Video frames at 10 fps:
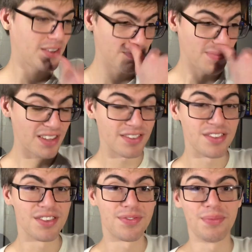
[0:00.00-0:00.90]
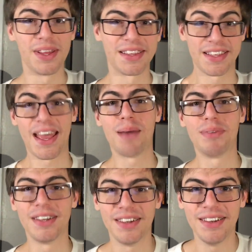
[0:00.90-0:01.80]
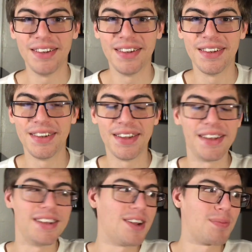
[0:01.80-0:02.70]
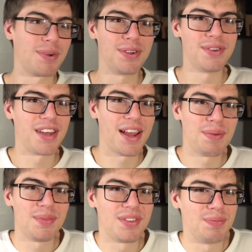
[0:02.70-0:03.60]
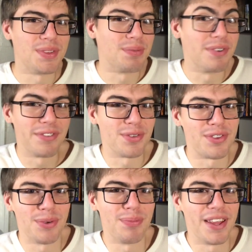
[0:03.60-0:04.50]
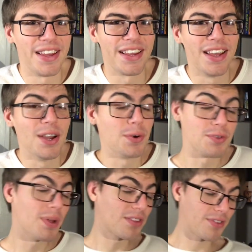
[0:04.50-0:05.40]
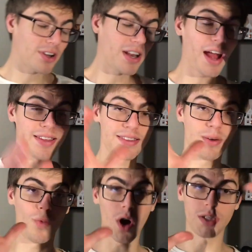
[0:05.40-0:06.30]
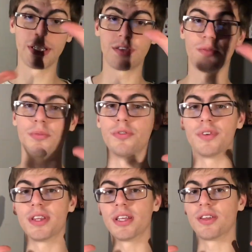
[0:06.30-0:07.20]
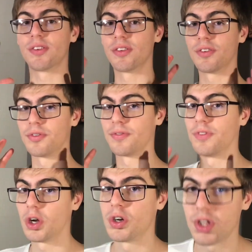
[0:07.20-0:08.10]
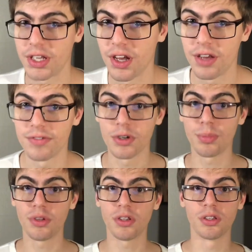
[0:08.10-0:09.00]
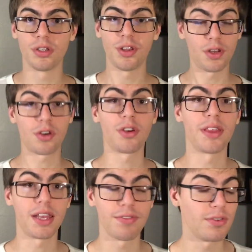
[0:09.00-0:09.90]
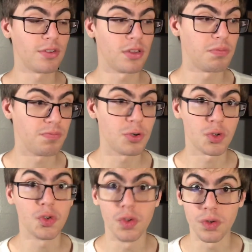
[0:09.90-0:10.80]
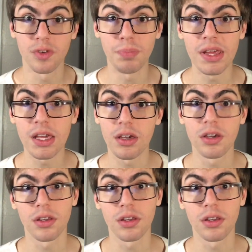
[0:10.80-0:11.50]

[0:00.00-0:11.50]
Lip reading: messages from like the captain at inopportune times, but the movie was still playing, which makes it very nice that WALL-E is a movie that is sort of largely nonverbal, to the degree that even the folks who do speak,